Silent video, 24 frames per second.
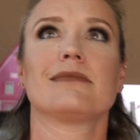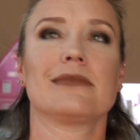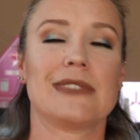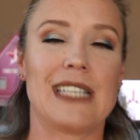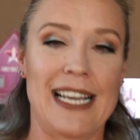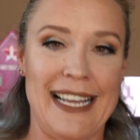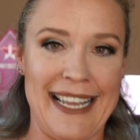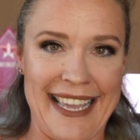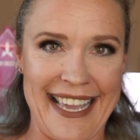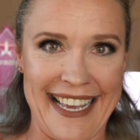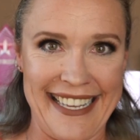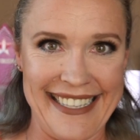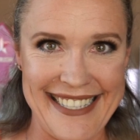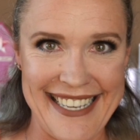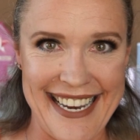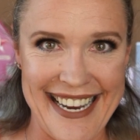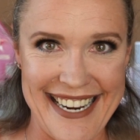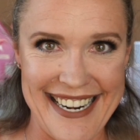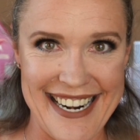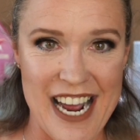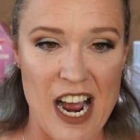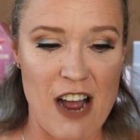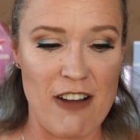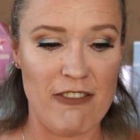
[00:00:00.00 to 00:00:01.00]
I can't
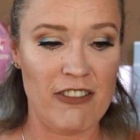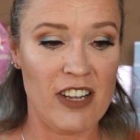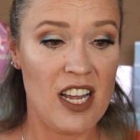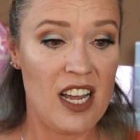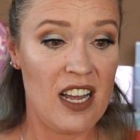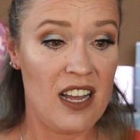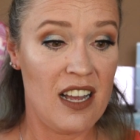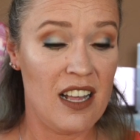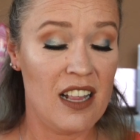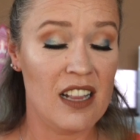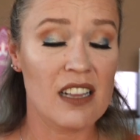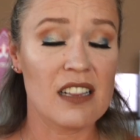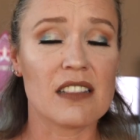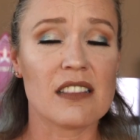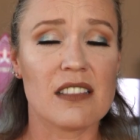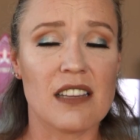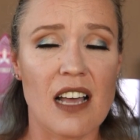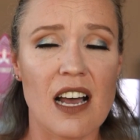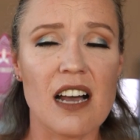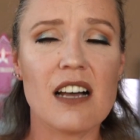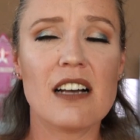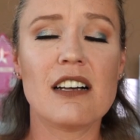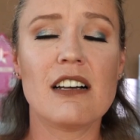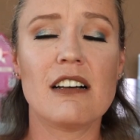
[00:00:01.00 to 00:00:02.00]
say enough.
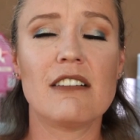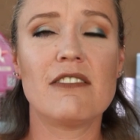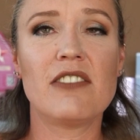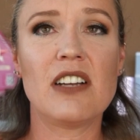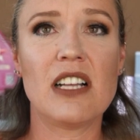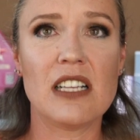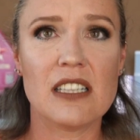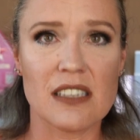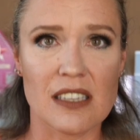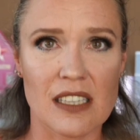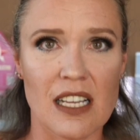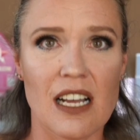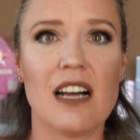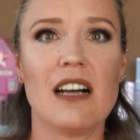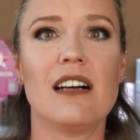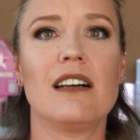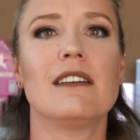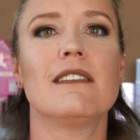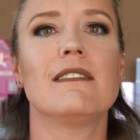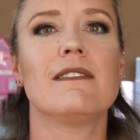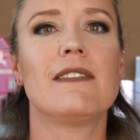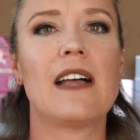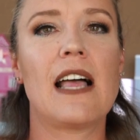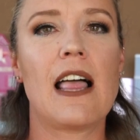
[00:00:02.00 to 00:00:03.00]
Love,
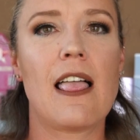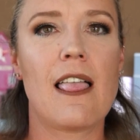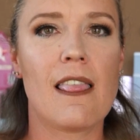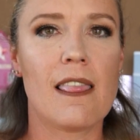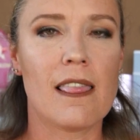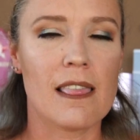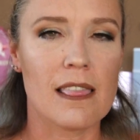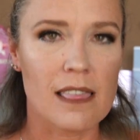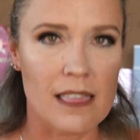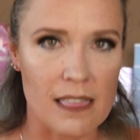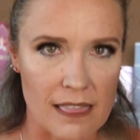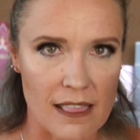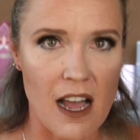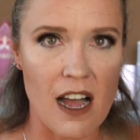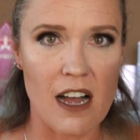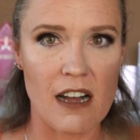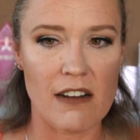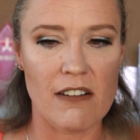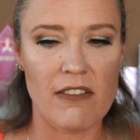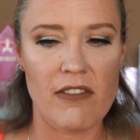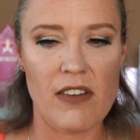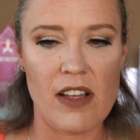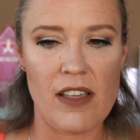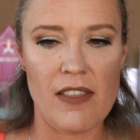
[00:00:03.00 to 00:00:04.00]
love,
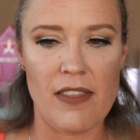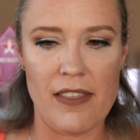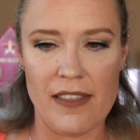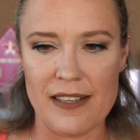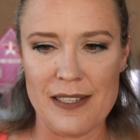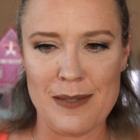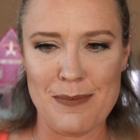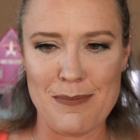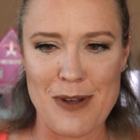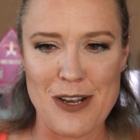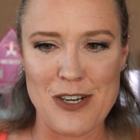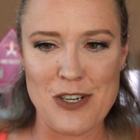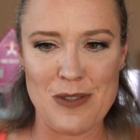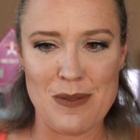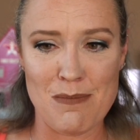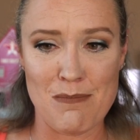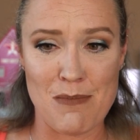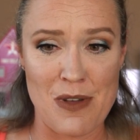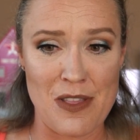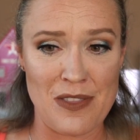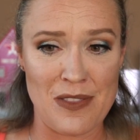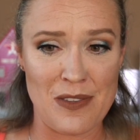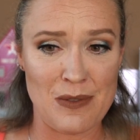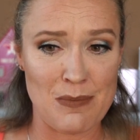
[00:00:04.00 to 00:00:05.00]
love this month,
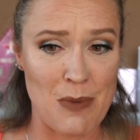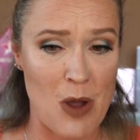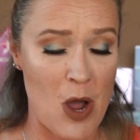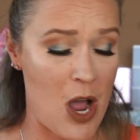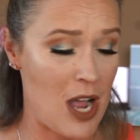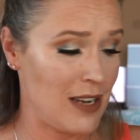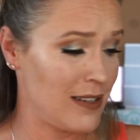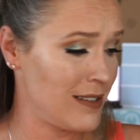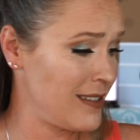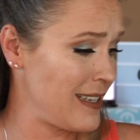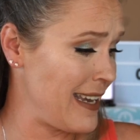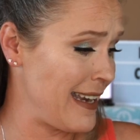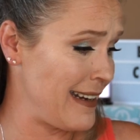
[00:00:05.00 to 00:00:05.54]
month's box.